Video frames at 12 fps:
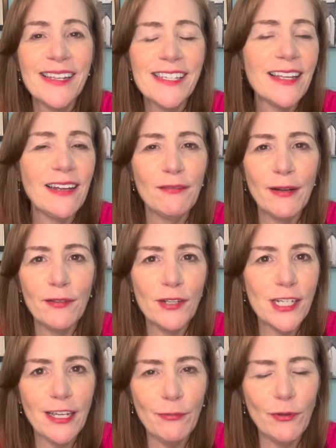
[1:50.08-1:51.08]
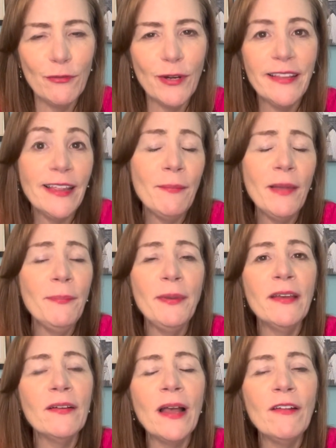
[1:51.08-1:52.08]
sat around the table, right? That might
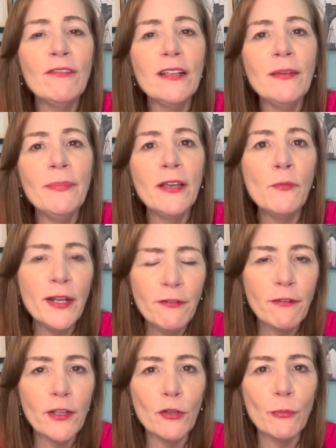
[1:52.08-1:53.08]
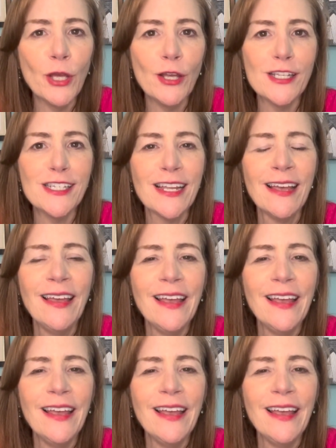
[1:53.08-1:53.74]
be a really big win for you, because